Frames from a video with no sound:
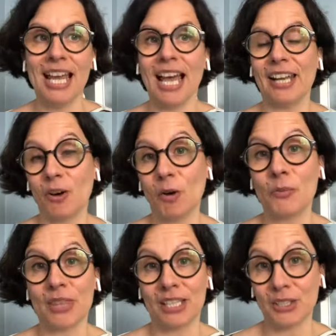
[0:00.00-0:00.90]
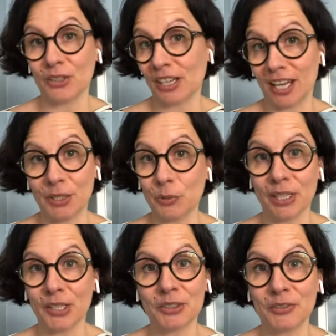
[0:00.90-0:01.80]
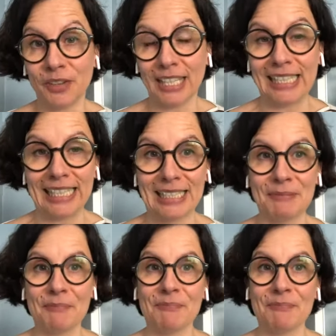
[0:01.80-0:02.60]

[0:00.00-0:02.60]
and hope that your client will not find it.